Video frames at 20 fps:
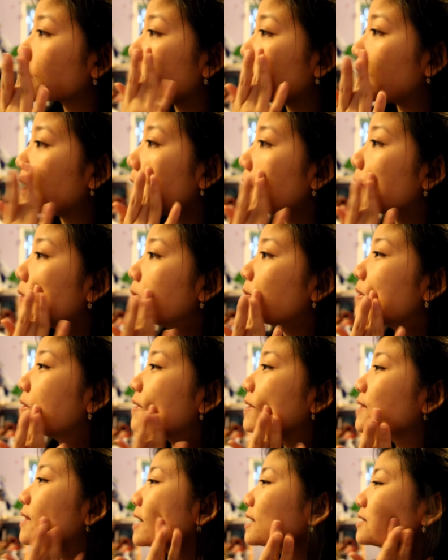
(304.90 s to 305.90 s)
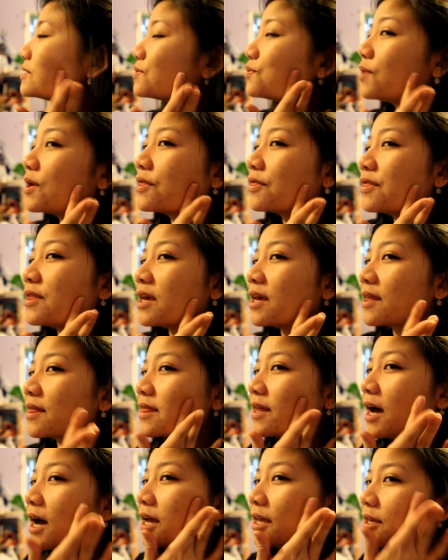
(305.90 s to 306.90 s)
And that's one thing
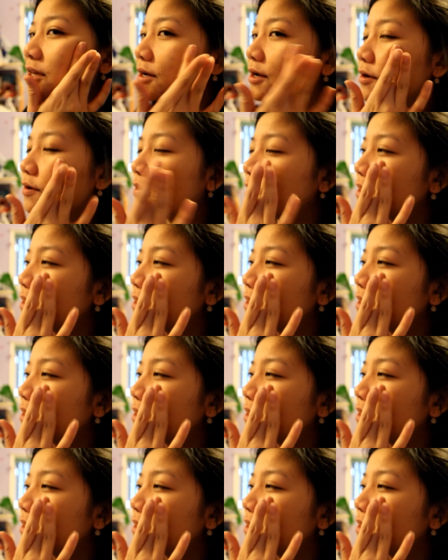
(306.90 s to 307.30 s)
that, you know,